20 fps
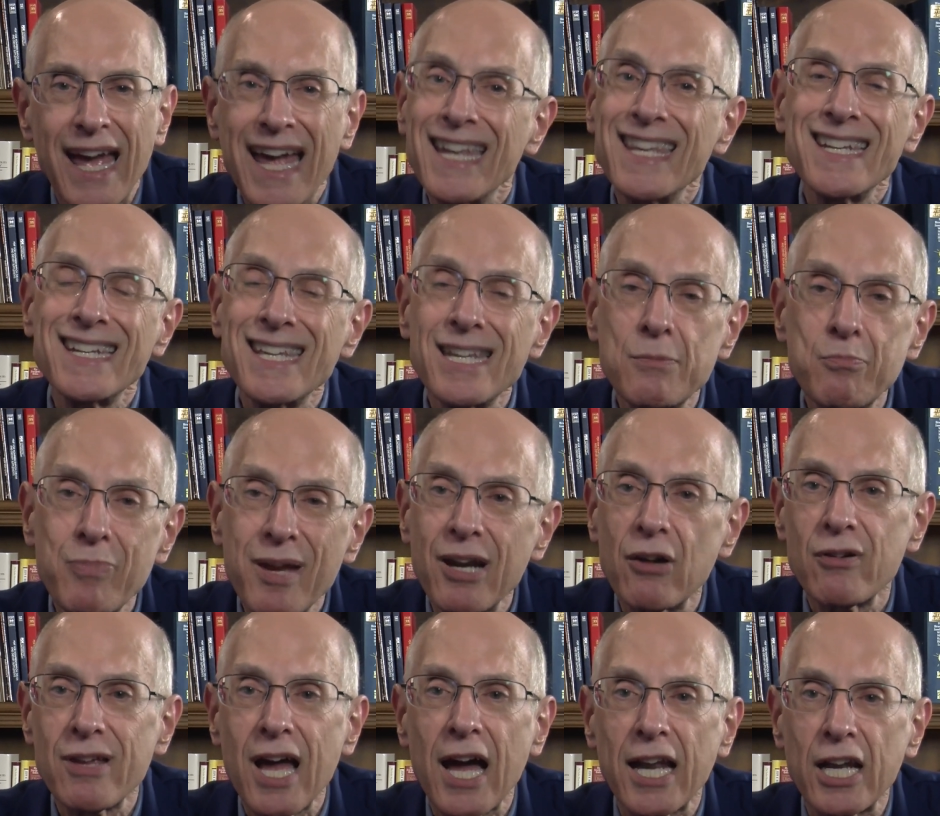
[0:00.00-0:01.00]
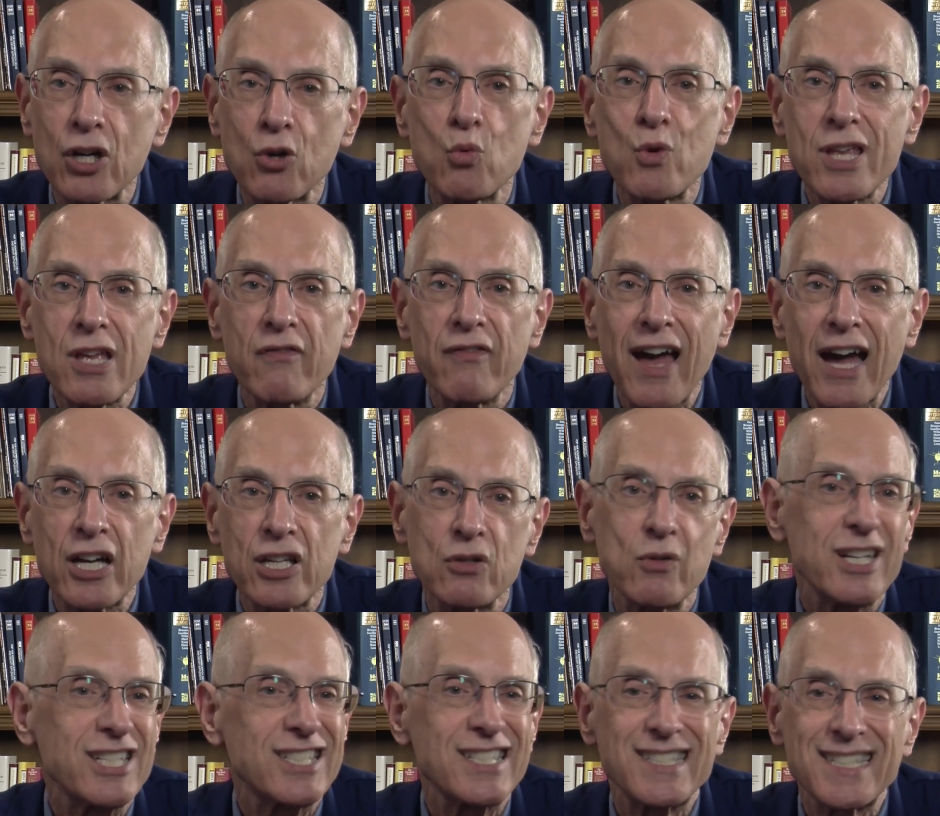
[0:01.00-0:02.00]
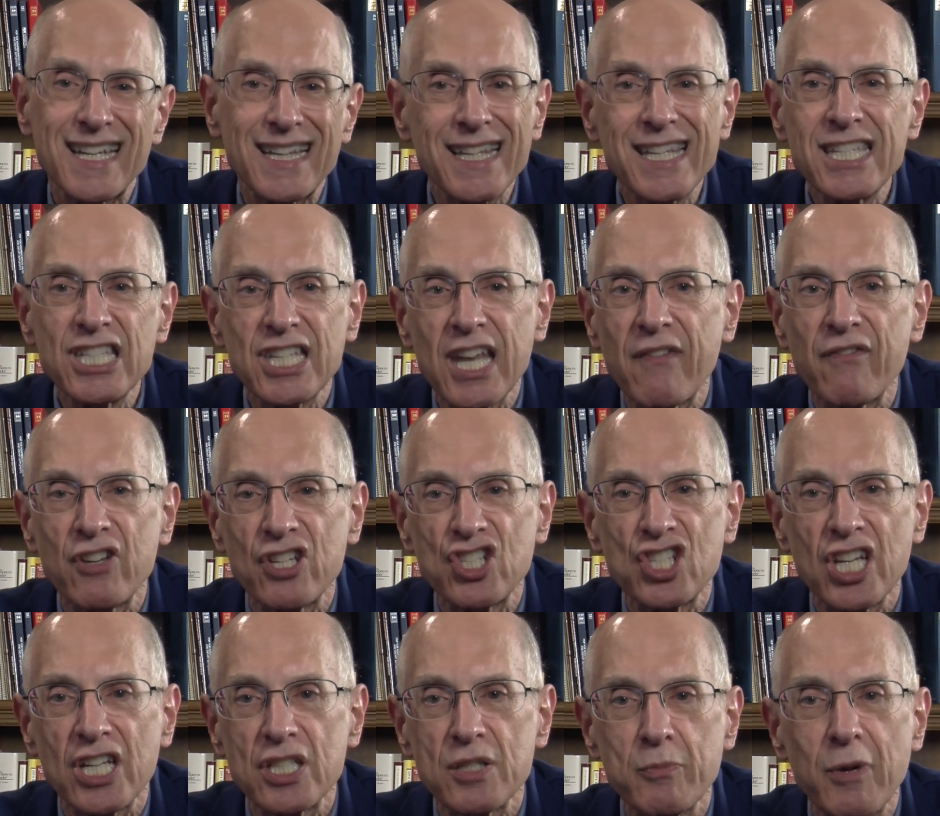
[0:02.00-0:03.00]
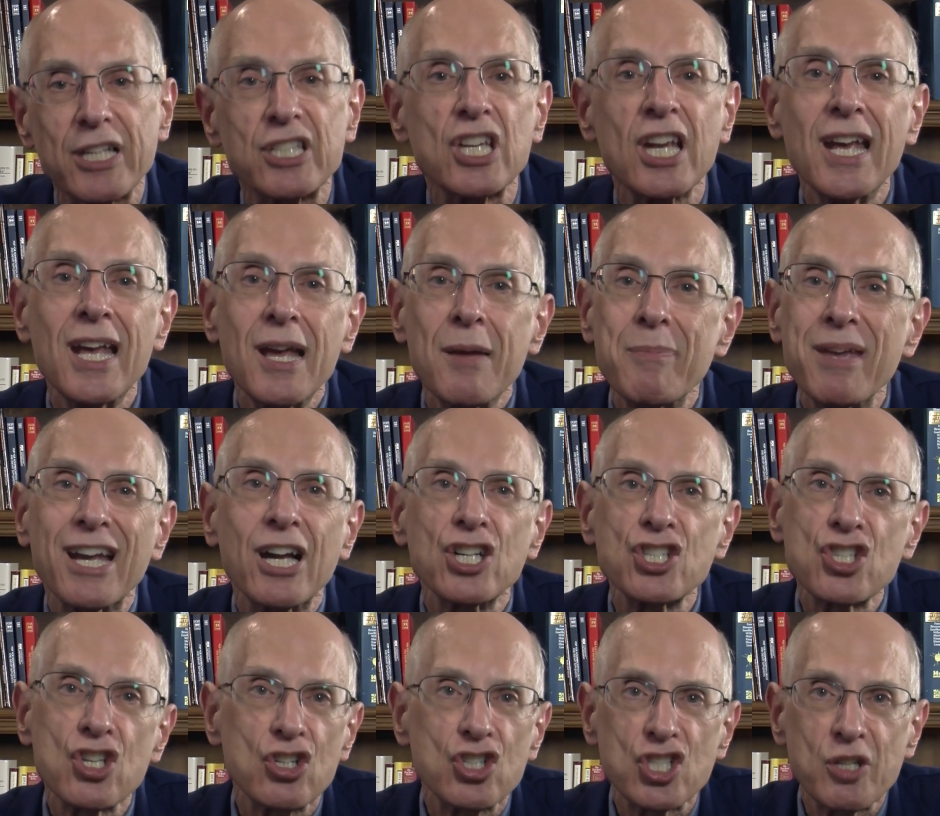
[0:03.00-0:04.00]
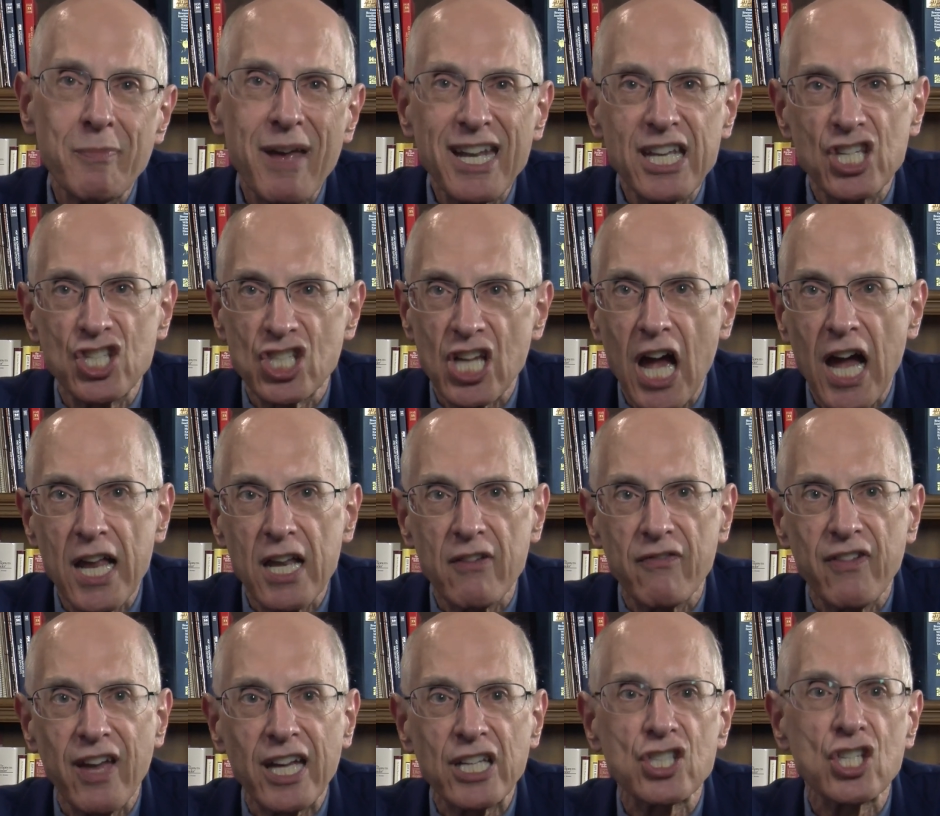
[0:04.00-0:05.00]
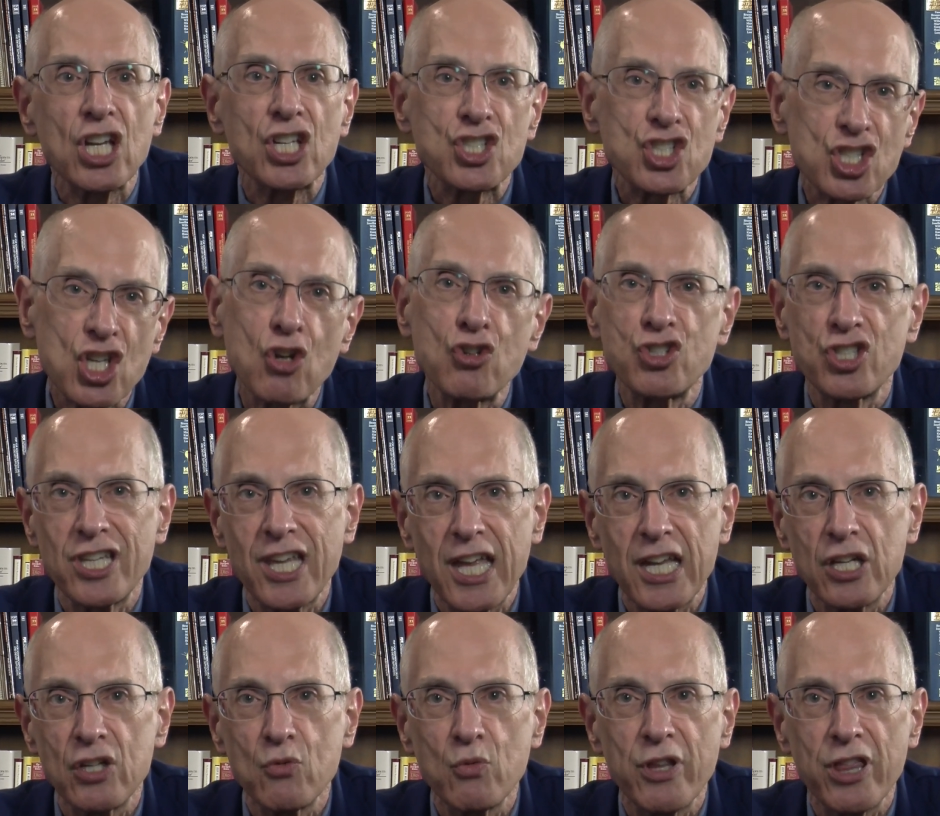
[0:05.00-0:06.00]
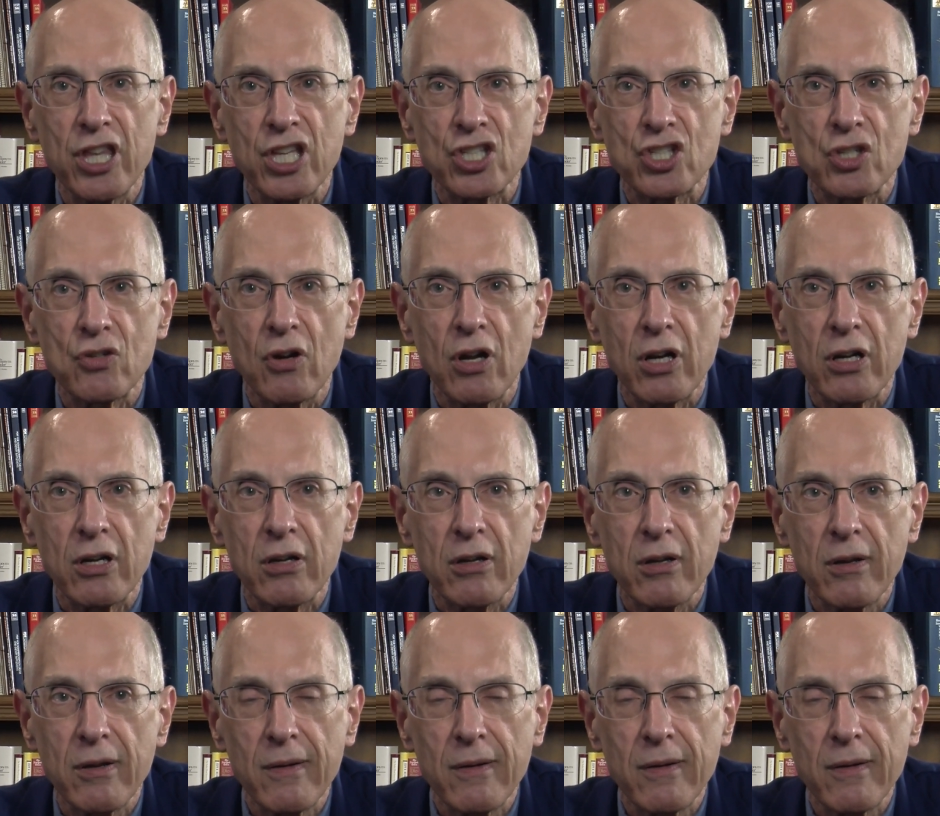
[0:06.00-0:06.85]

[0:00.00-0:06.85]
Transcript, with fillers: And you need periodic reevaluations at least every six months because there are so many side effects associated with this drug.